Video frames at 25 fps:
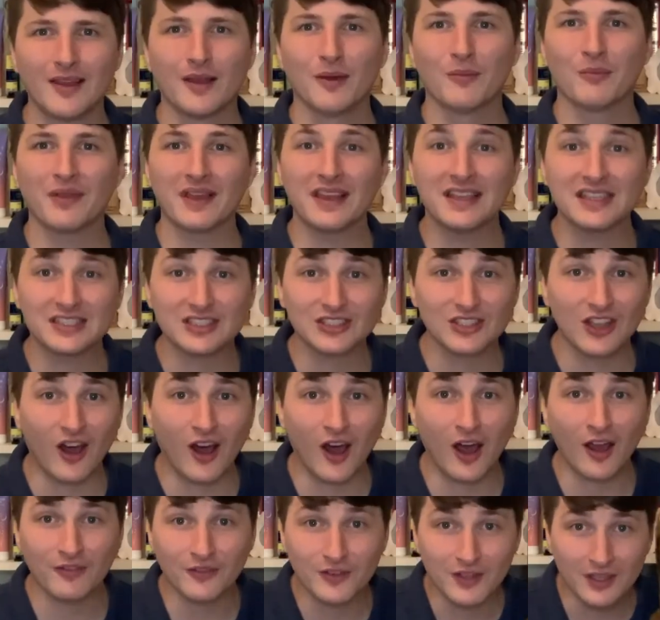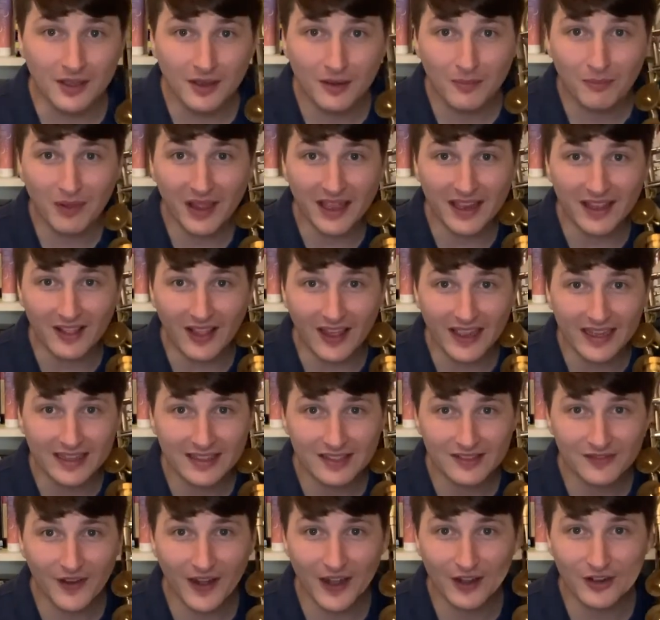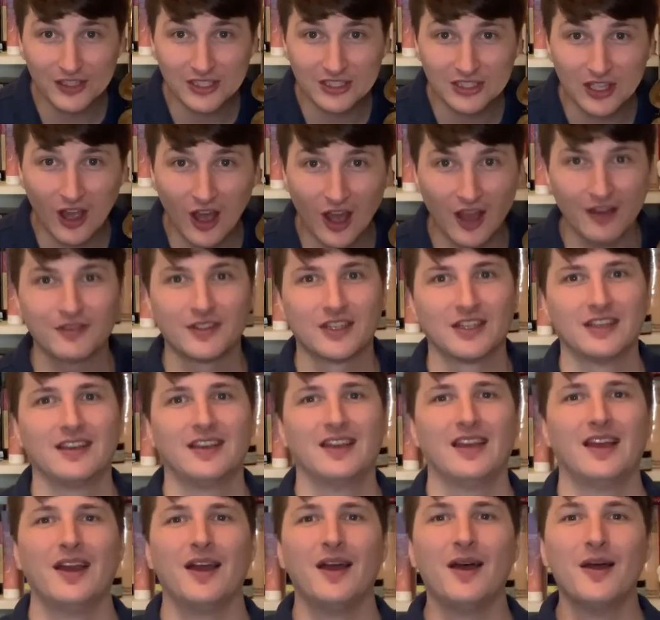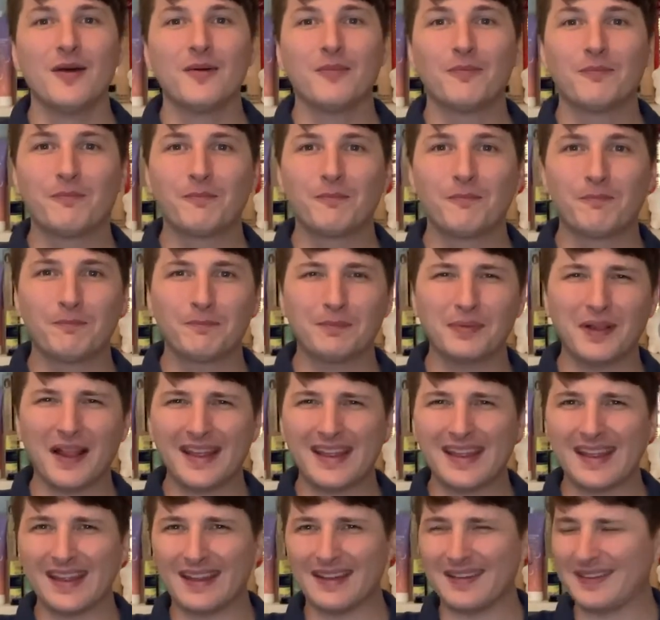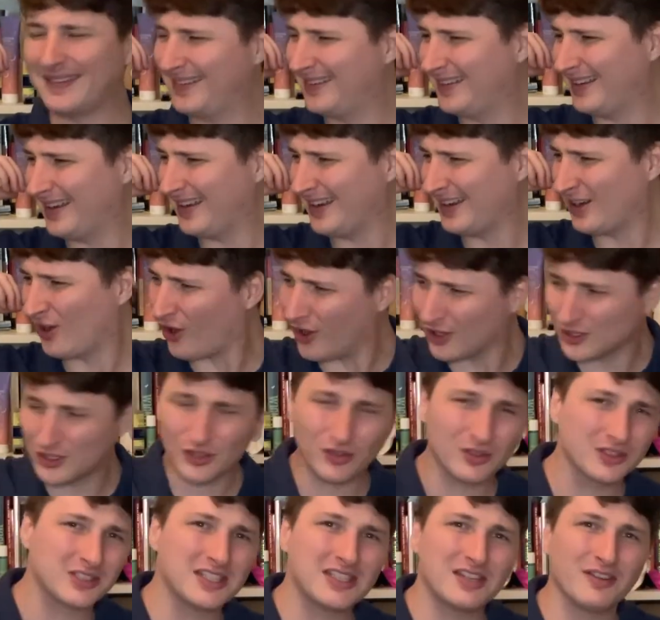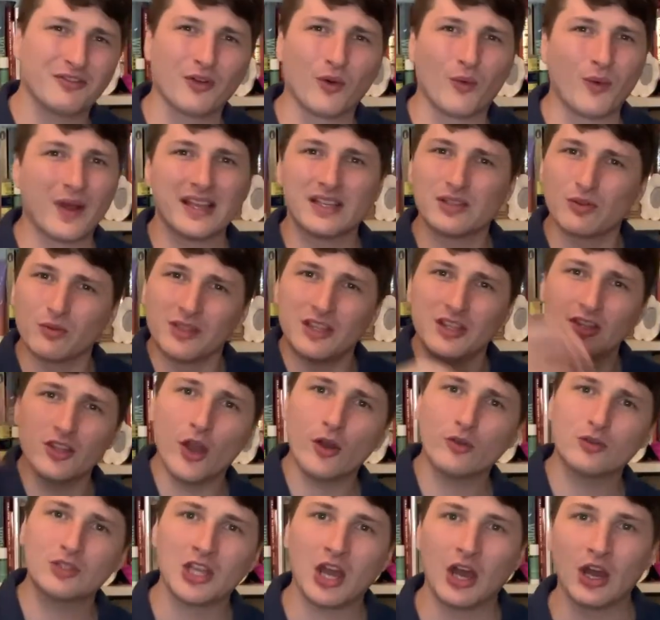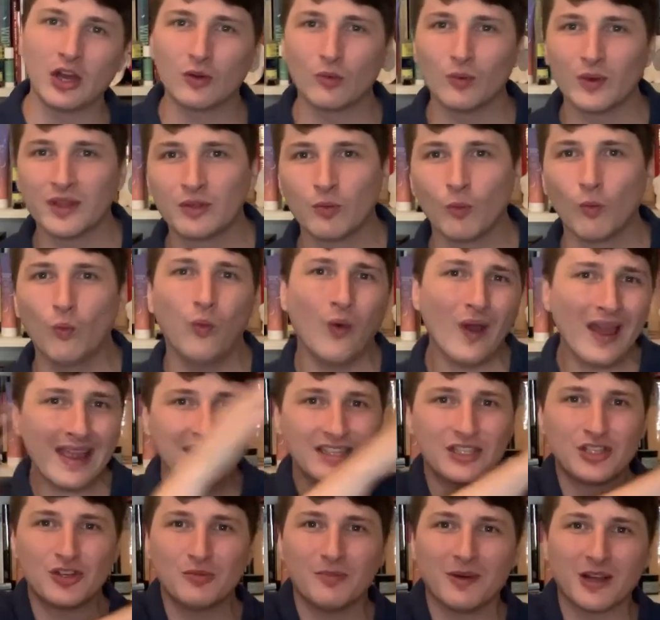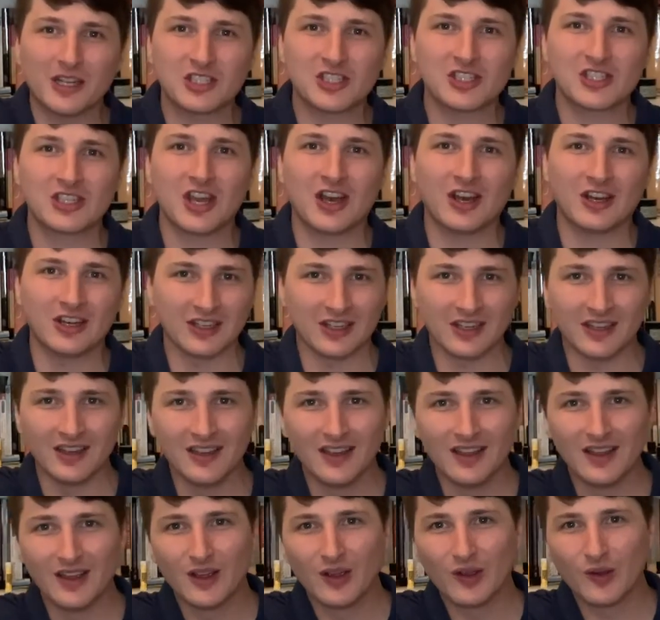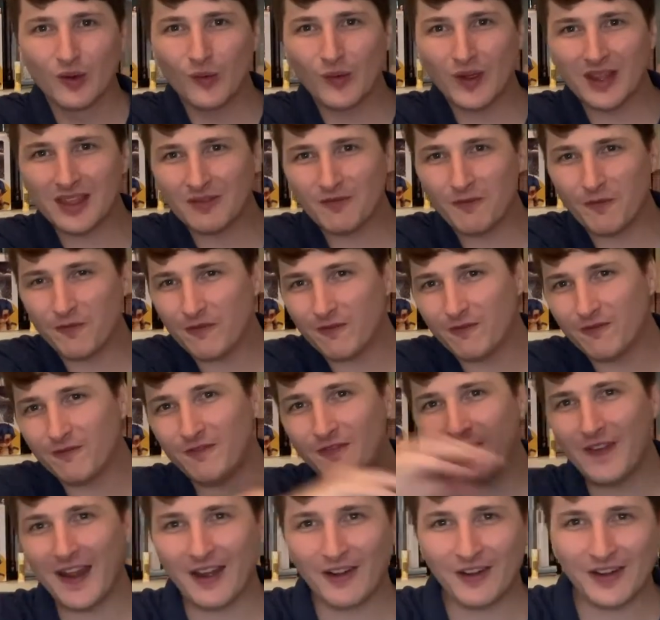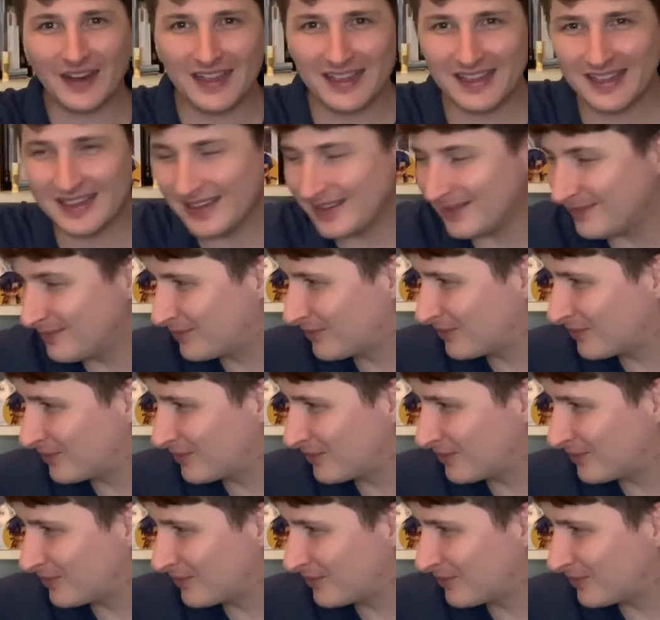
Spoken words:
Play it soft. Play it like it's very soft. Play it in all sorts of different ways. With no tongue, with way too much tongue, with very